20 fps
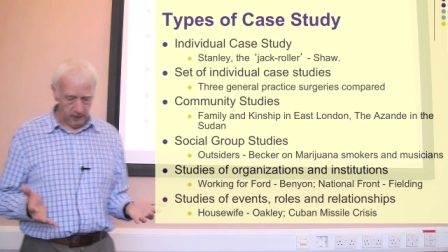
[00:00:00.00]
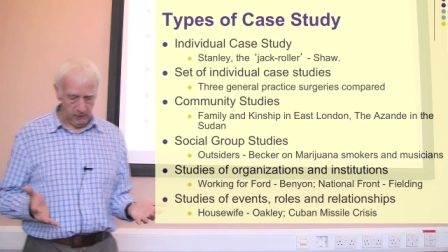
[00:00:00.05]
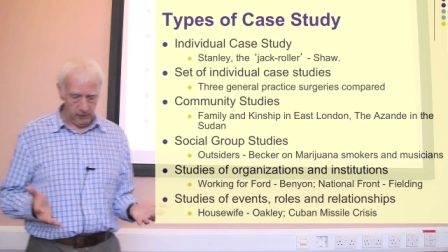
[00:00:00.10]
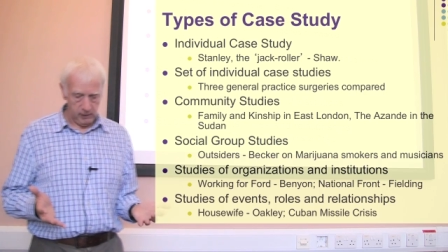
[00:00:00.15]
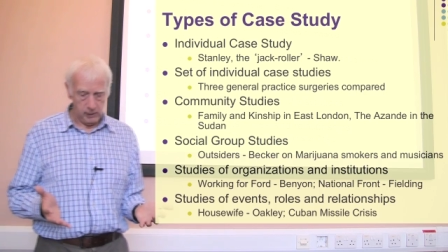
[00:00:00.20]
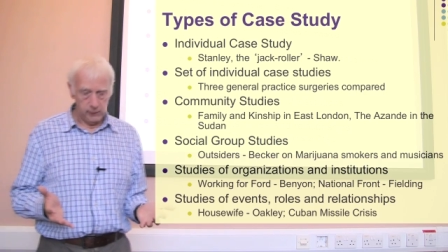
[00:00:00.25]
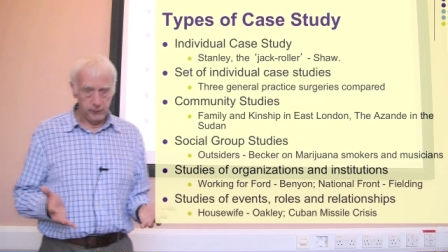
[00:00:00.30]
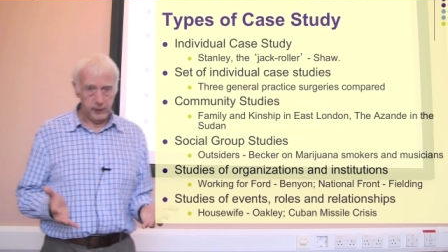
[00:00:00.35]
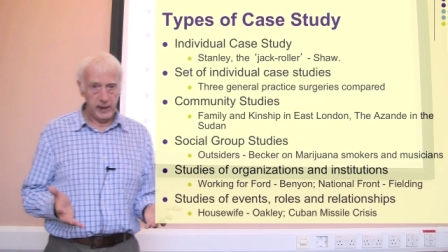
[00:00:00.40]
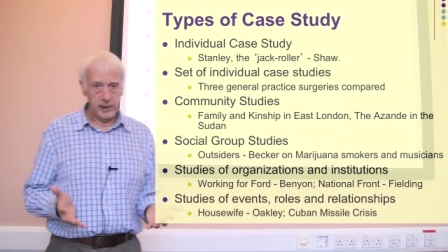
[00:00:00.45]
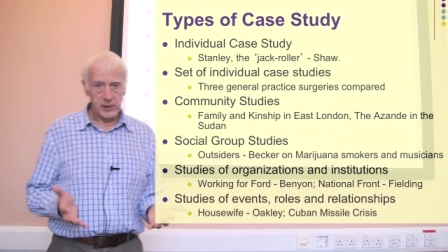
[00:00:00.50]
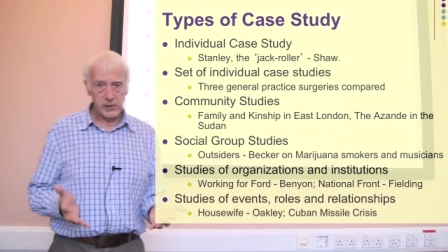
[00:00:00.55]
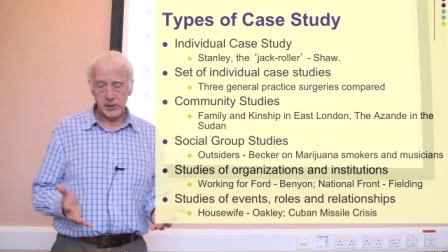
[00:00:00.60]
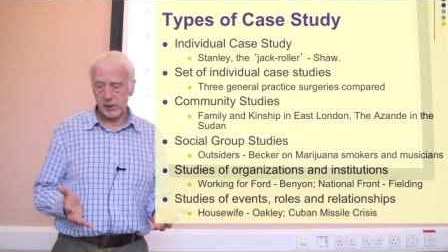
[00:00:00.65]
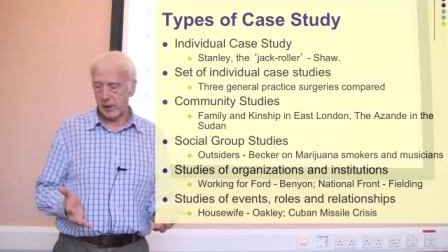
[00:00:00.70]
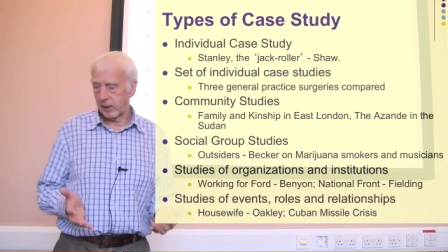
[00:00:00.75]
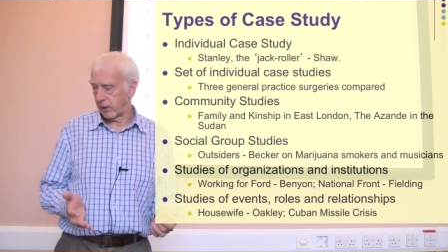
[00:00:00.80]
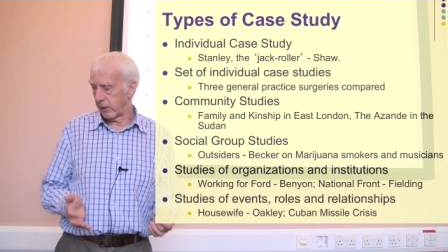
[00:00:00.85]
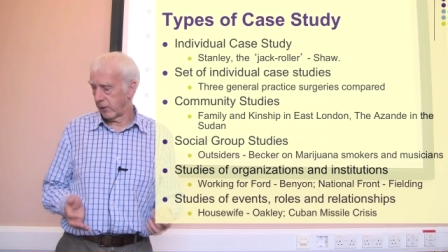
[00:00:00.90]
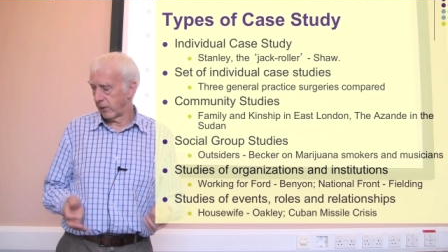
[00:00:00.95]
area of case
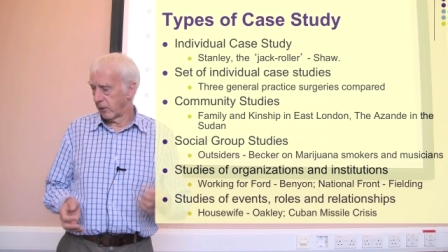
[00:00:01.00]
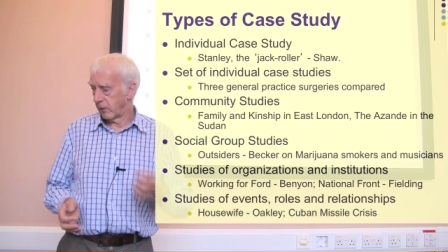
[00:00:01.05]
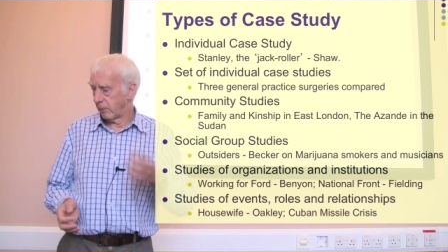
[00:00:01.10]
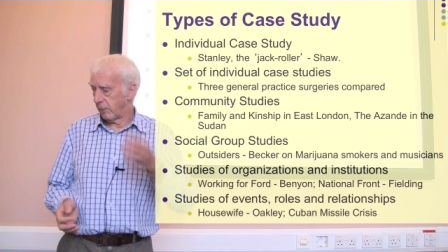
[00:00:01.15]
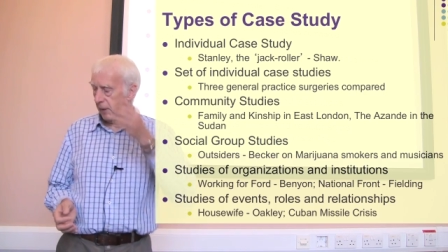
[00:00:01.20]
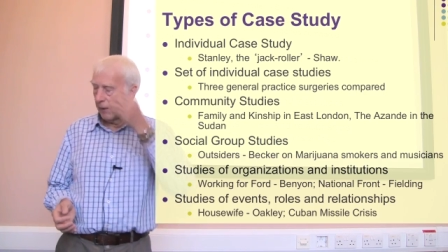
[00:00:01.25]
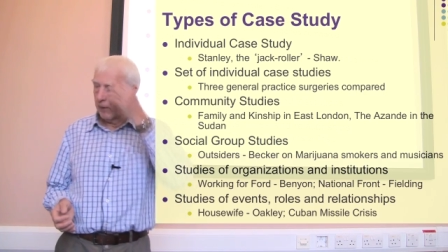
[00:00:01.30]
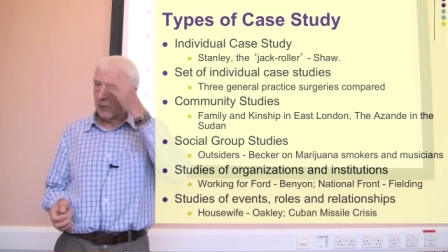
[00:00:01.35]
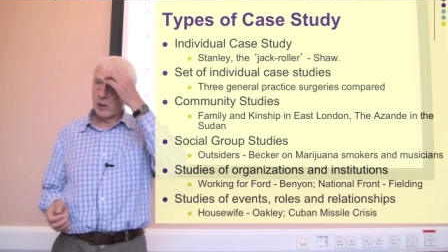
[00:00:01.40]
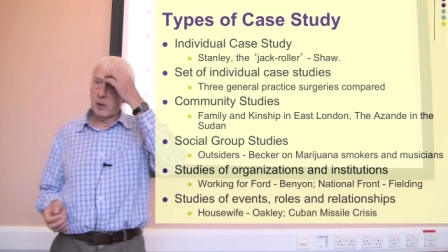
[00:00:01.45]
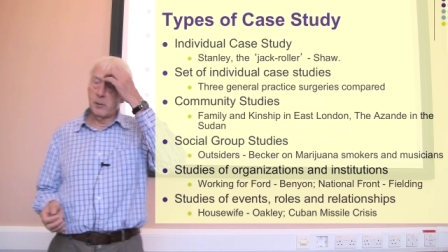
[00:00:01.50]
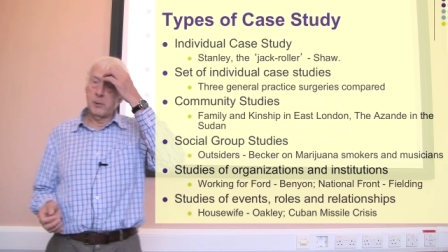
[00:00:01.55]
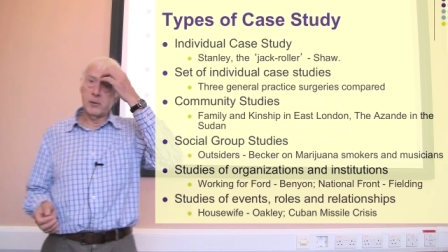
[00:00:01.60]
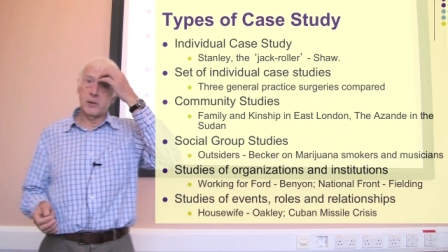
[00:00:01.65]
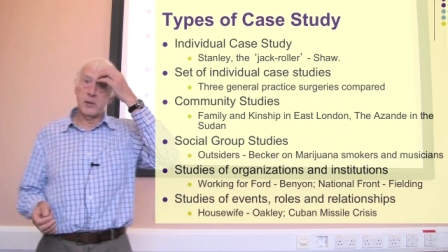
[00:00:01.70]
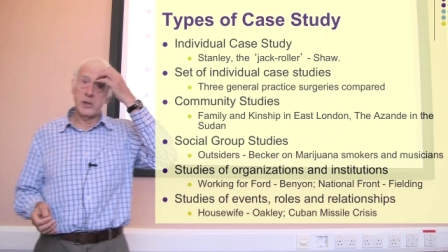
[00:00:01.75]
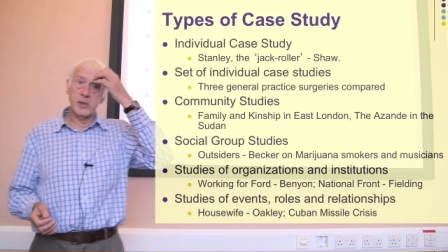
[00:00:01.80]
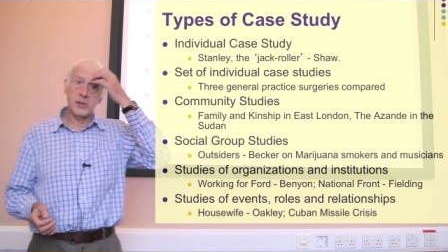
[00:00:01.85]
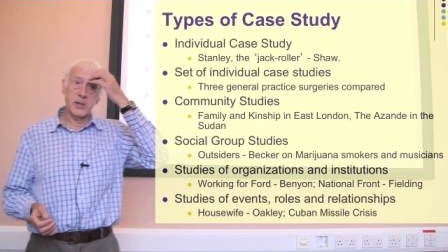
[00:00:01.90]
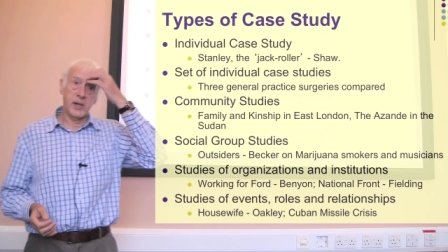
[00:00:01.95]
studies has been the
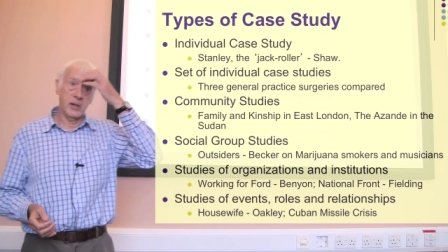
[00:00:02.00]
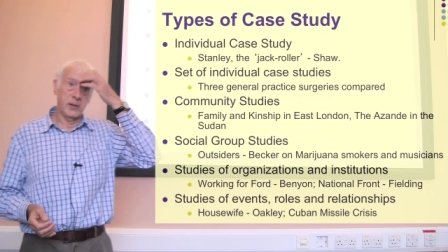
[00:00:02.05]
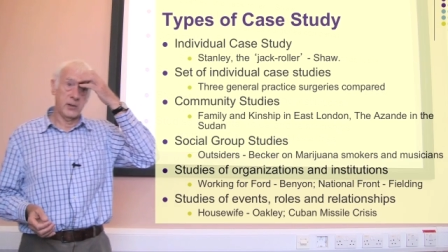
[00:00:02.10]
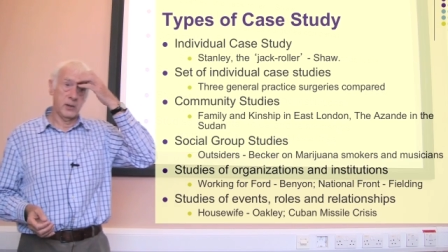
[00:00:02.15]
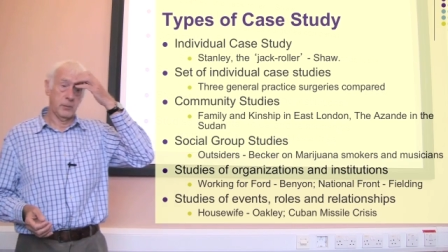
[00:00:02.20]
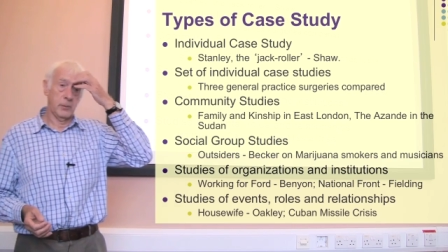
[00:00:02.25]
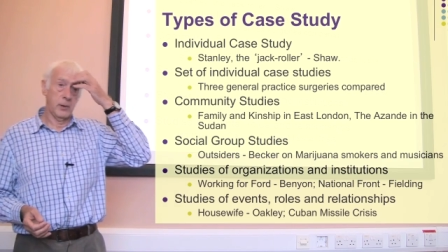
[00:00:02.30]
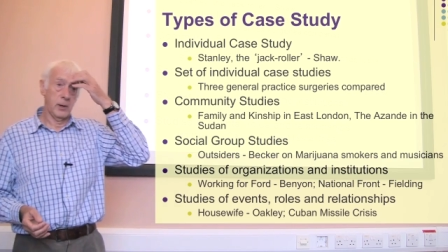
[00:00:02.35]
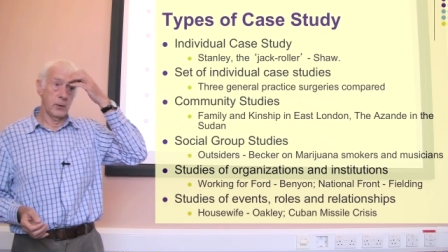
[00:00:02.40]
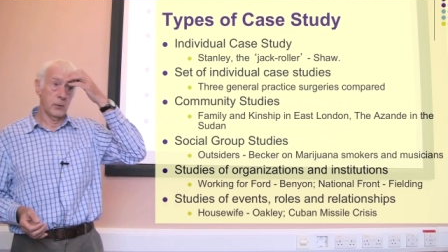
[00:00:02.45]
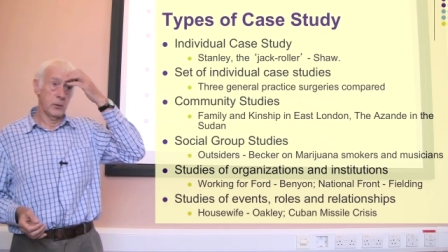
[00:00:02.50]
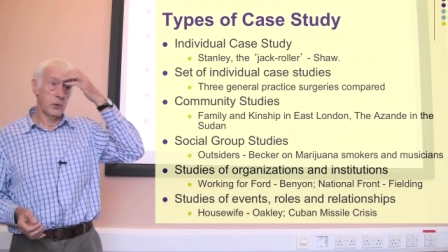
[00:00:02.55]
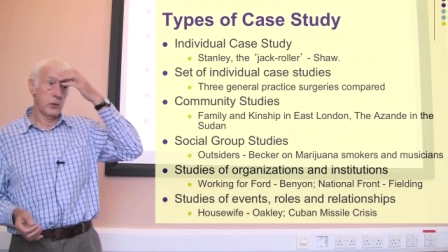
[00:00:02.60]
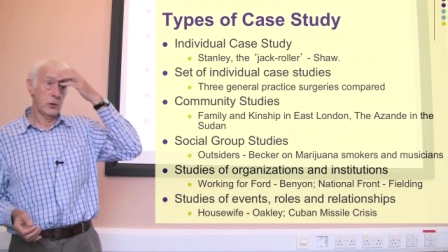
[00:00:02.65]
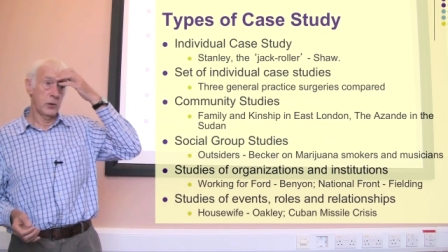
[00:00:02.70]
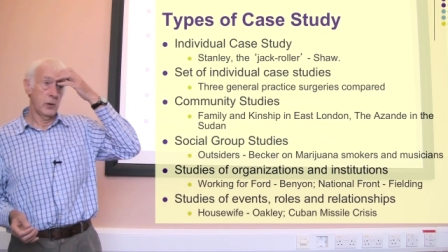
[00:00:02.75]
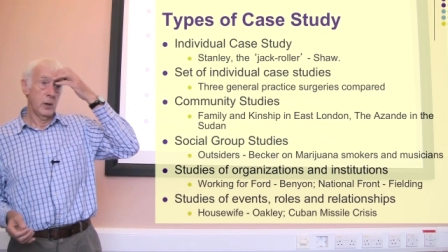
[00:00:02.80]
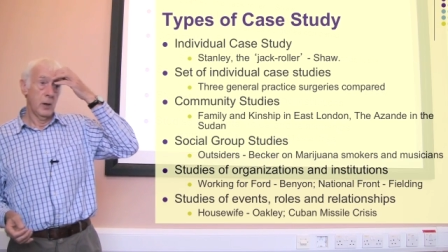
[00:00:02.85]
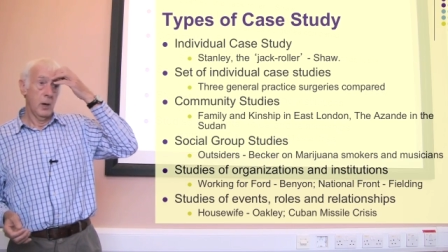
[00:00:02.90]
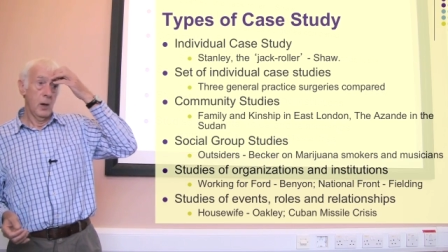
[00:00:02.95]
community studies
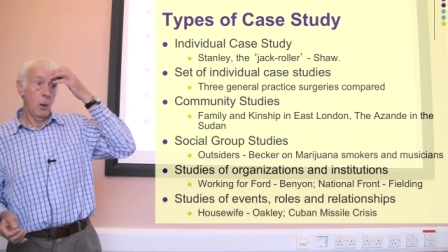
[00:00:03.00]
approach,